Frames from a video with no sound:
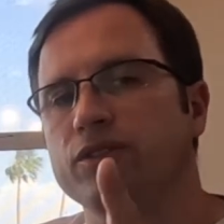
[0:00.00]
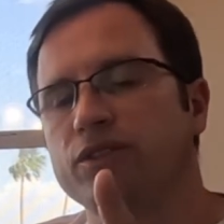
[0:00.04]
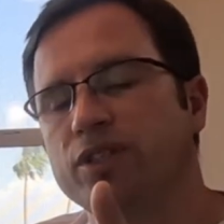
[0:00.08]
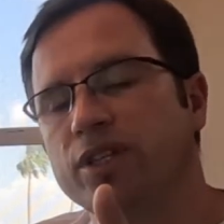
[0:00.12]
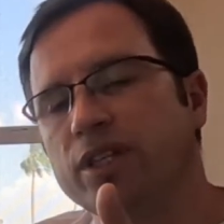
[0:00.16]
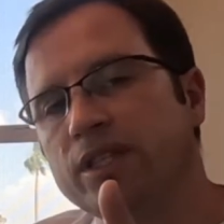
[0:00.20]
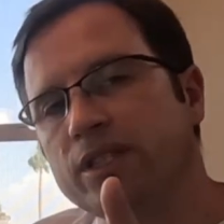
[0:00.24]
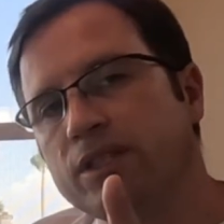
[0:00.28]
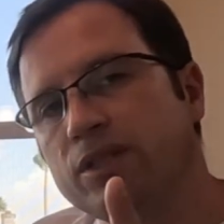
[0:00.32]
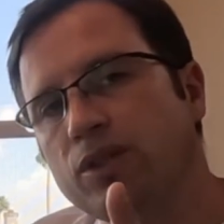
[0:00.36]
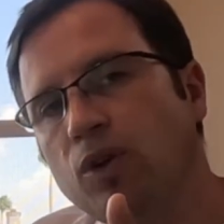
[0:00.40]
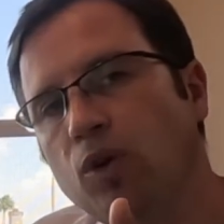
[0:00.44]

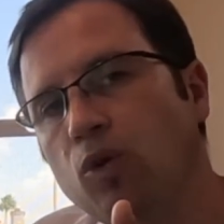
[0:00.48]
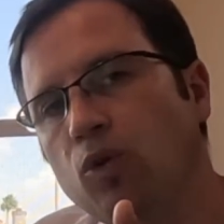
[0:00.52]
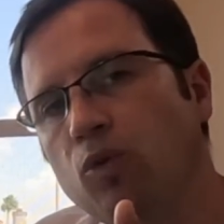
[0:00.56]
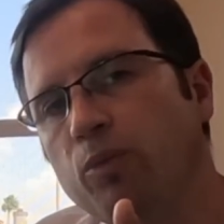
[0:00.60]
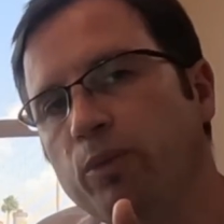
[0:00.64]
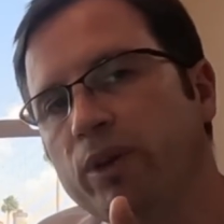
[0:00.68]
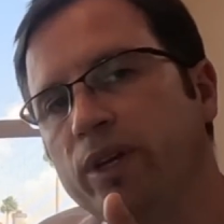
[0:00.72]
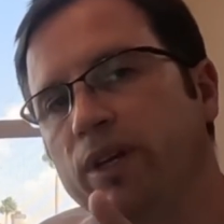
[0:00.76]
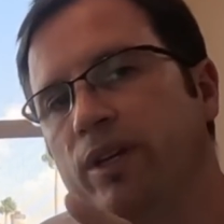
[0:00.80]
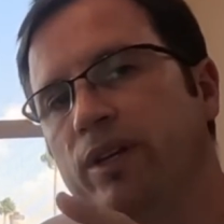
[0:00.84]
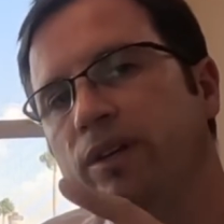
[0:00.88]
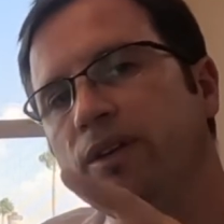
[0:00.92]
you just
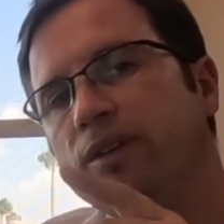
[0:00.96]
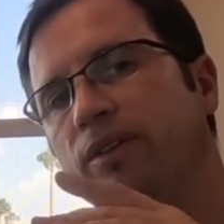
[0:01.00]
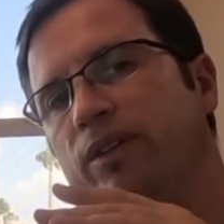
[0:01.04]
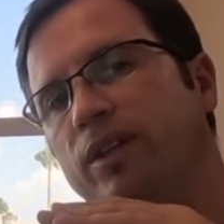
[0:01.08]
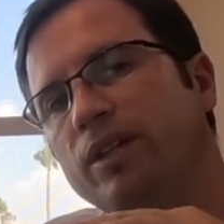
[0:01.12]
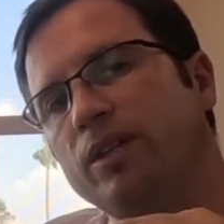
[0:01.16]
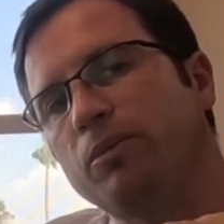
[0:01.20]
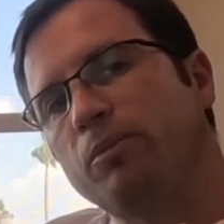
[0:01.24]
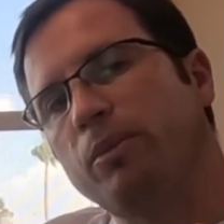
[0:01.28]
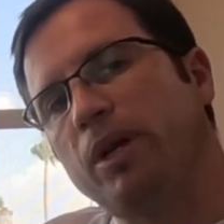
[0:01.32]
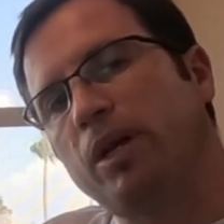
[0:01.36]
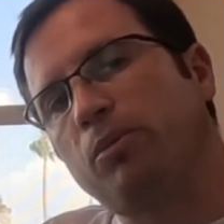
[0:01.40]
told
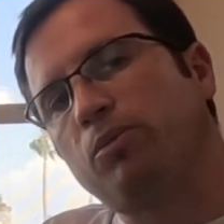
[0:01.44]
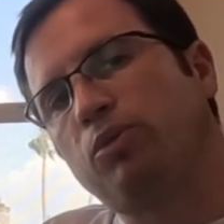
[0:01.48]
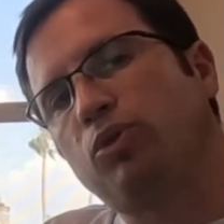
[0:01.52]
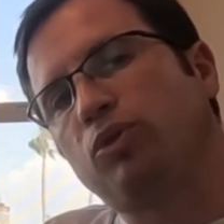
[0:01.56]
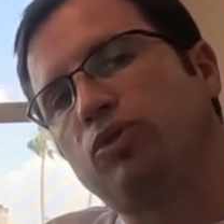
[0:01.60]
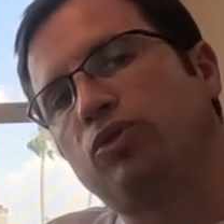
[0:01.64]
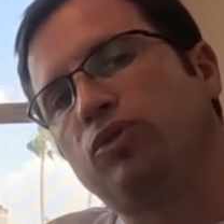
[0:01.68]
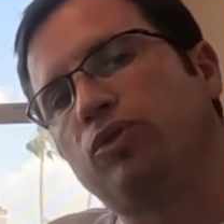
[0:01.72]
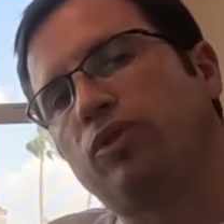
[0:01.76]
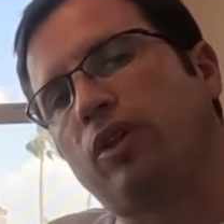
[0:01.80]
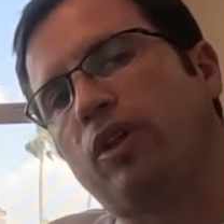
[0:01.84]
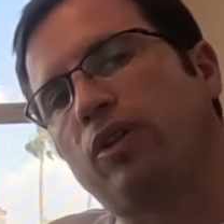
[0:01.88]
me that the
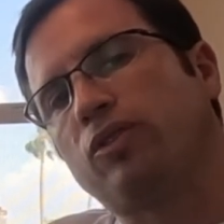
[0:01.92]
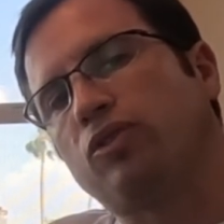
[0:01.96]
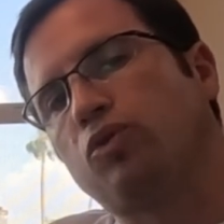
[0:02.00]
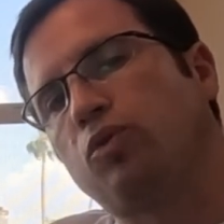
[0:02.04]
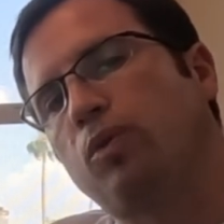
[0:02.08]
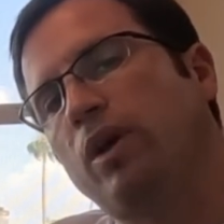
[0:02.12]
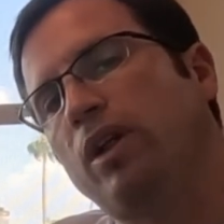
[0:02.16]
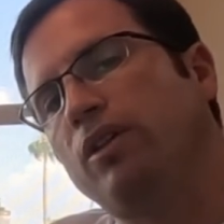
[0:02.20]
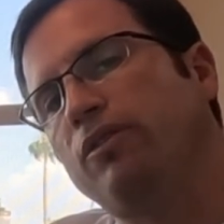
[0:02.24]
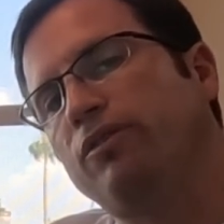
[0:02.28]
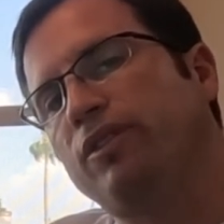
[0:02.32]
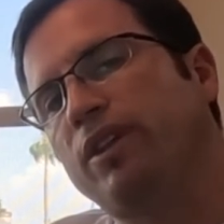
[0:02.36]
Mac Pro two
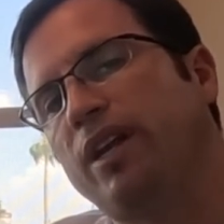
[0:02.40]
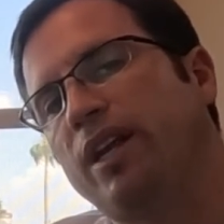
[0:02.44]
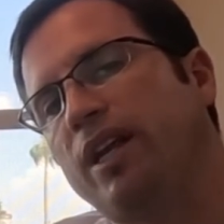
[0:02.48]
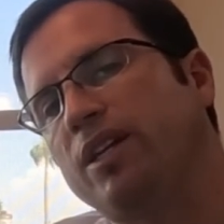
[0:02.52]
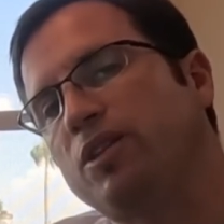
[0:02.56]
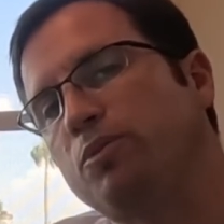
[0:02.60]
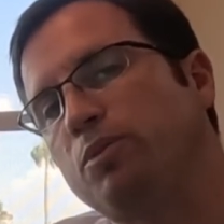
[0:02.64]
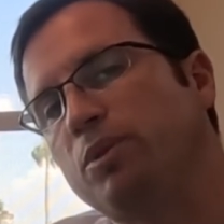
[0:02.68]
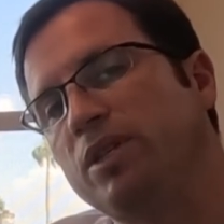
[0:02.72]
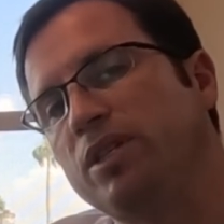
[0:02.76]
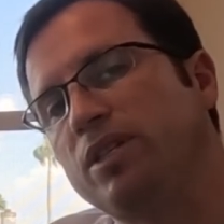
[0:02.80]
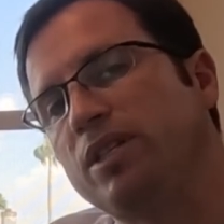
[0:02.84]
thousand twelve
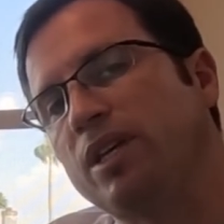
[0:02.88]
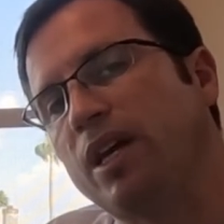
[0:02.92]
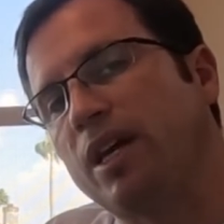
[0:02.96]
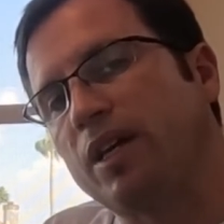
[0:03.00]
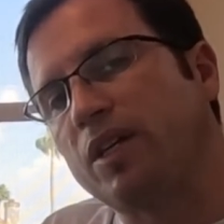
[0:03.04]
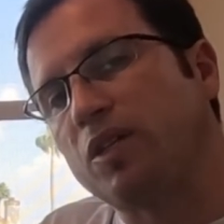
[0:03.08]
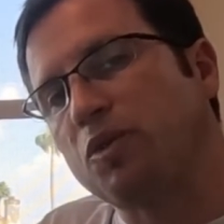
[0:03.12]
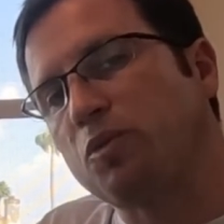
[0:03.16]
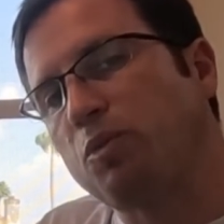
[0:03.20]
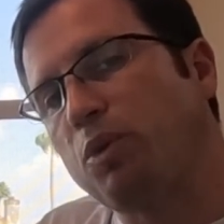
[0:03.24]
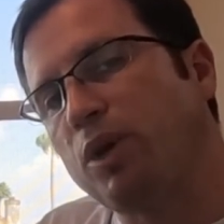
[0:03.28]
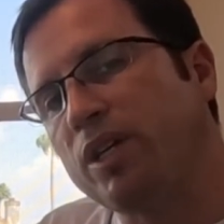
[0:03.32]
that has P
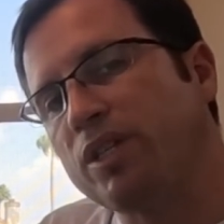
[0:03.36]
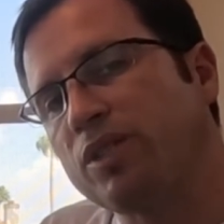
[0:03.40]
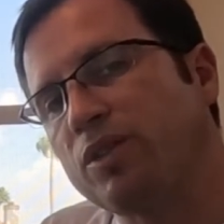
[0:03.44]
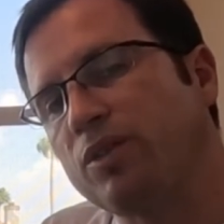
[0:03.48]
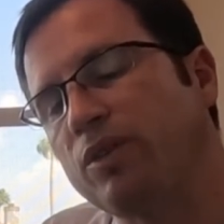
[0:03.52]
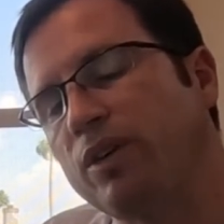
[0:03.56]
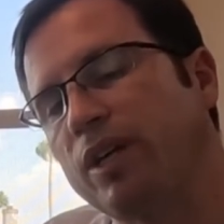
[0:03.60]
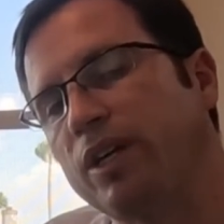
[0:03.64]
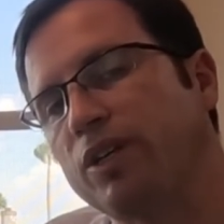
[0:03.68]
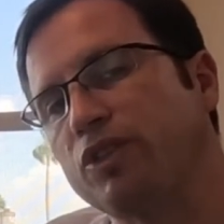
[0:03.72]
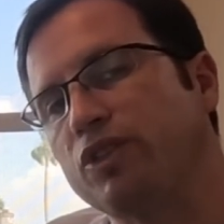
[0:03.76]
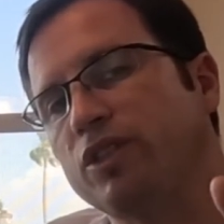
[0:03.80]
C I
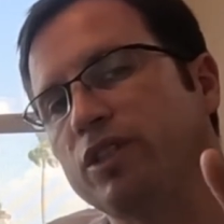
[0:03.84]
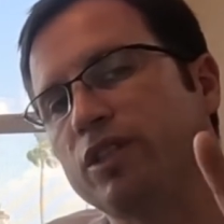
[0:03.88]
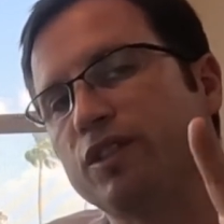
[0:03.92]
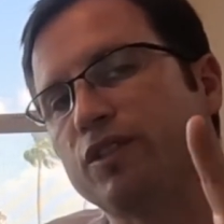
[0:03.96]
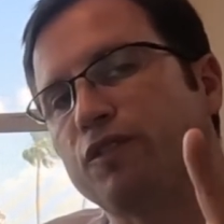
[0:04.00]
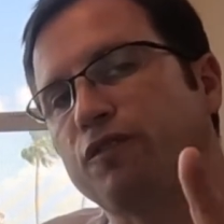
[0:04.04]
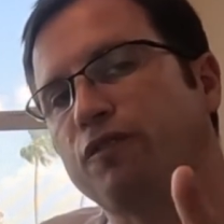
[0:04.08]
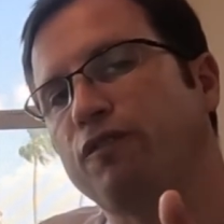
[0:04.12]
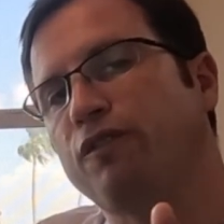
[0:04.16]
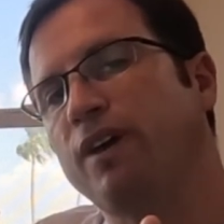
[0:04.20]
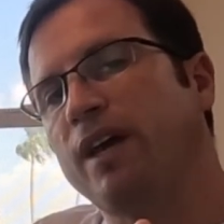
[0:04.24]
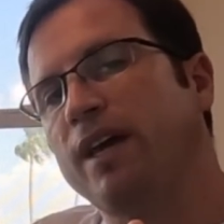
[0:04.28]
Express connection
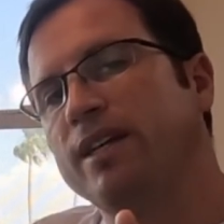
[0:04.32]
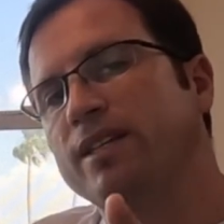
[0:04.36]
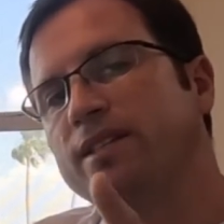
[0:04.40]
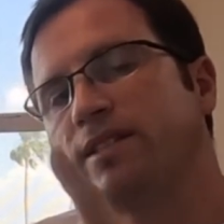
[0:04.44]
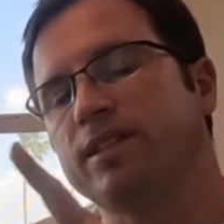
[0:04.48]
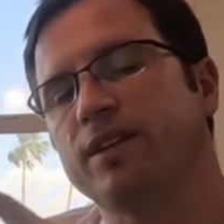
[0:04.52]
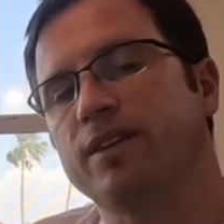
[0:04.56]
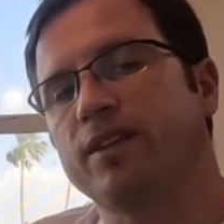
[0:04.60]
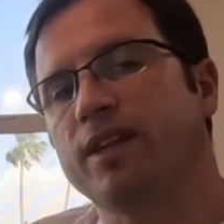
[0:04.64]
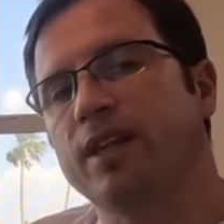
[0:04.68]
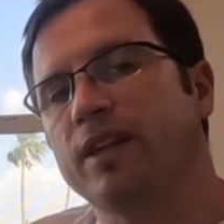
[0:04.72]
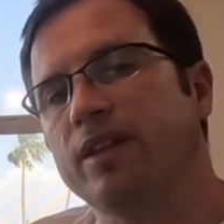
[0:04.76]
is
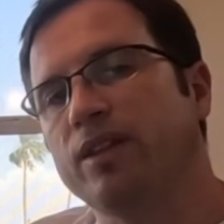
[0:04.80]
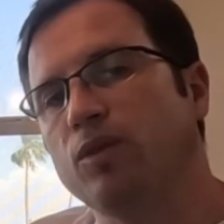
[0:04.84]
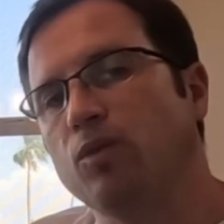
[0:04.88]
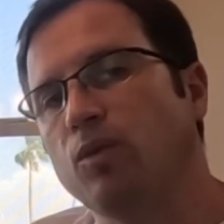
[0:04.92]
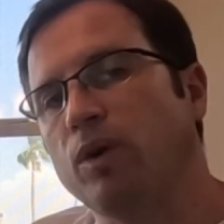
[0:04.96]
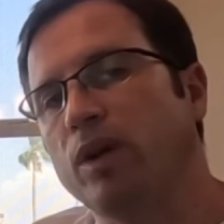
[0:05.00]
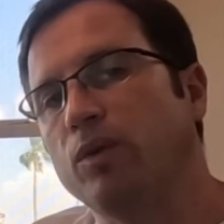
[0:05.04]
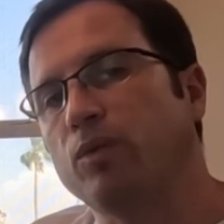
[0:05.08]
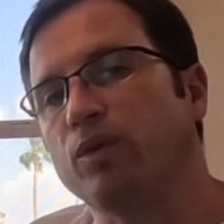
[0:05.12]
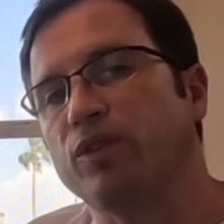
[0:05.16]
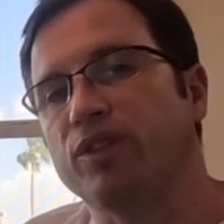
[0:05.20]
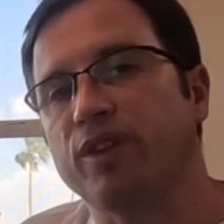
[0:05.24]
faster than
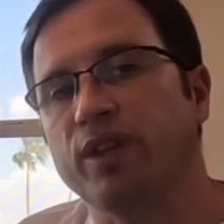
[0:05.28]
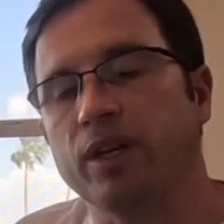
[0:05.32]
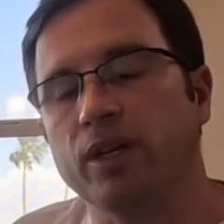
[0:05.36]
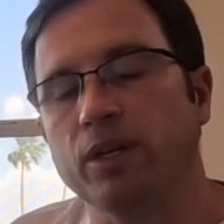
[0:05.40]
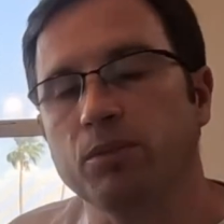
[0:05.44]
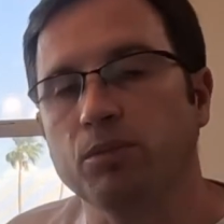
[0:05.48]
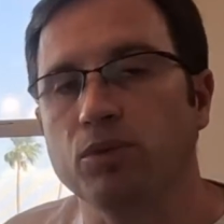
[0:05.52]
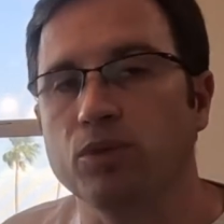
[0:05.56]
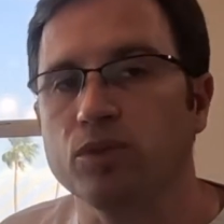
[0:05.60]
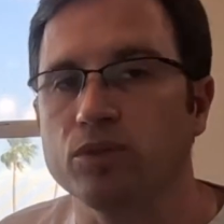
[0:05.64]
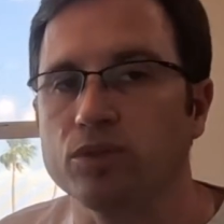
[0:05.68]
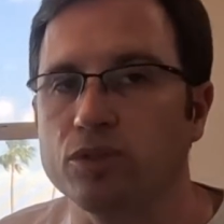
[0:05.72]
the one with
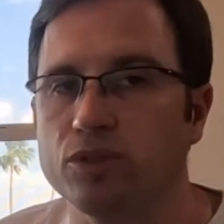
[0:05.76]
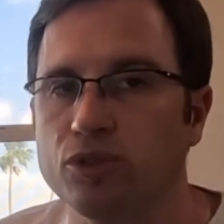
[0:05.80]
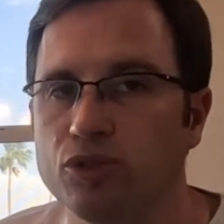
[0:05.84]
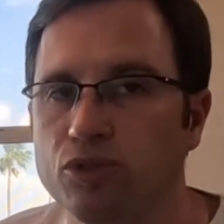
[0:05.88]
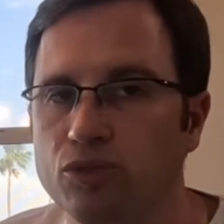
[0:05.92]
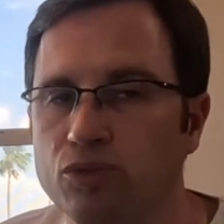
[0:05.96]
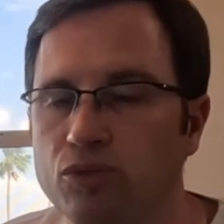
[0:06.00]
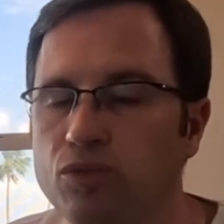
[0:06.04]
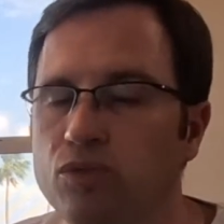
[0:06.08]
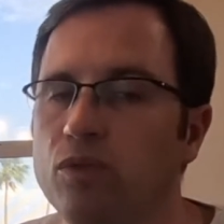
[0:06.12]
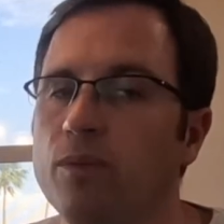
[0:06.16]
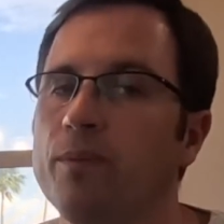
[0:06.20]

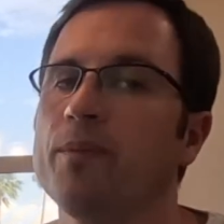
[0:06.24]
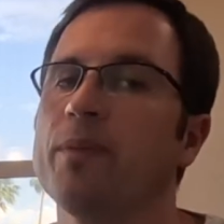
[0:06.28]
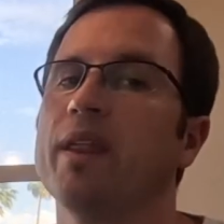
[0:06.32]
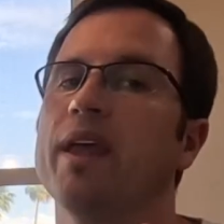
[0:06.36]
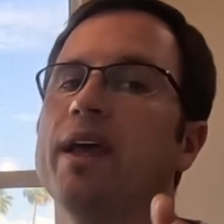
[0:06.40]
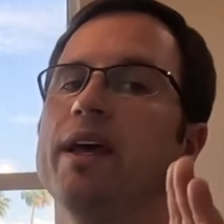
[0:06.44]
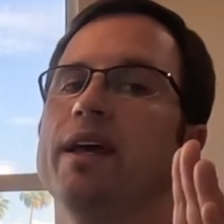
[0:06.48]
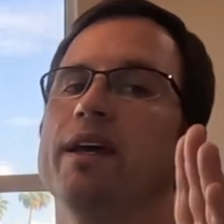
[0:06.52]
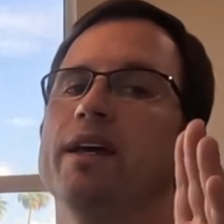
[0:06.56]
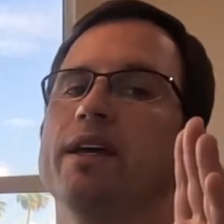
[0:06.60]
Thunderbolt two,